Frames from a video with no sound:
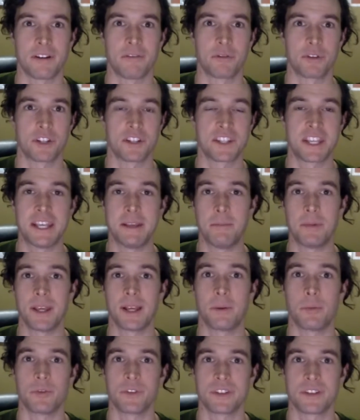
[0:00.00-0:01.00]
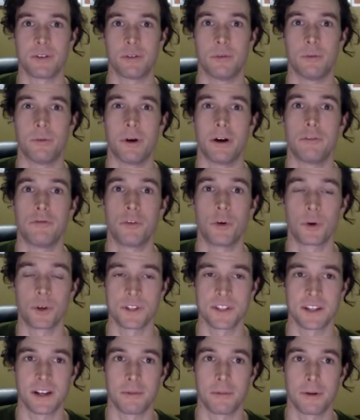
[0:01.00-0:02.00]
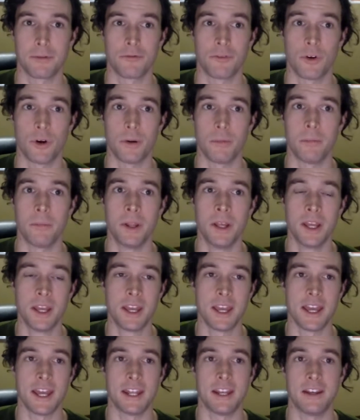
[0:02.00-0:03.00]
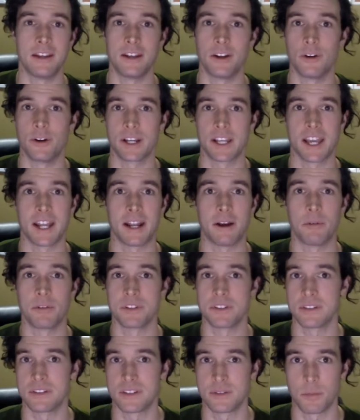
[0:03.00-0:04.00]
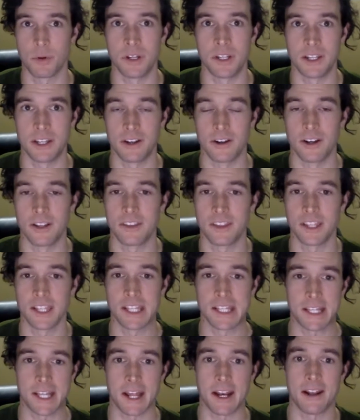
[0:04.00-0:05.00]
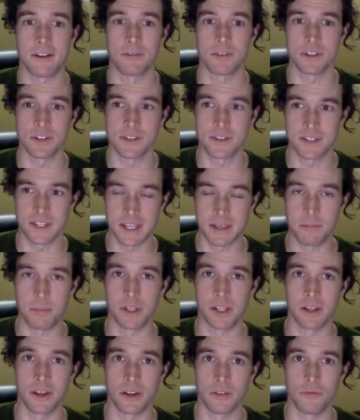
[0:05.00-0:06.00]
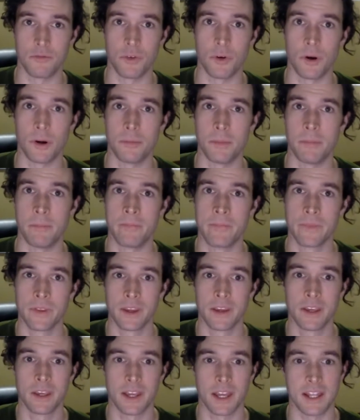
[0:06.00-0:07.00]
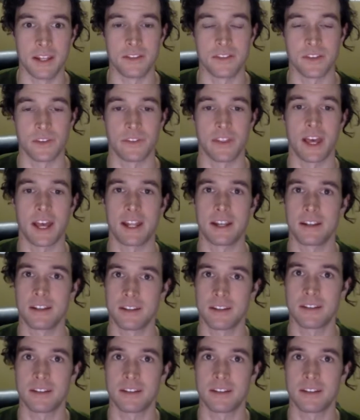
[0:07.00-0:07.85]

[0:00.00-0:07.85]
I was just keeping up with someone while focusing on my form, and again, I wasn't sprinting or anything like that. I was just keeping good form, and so that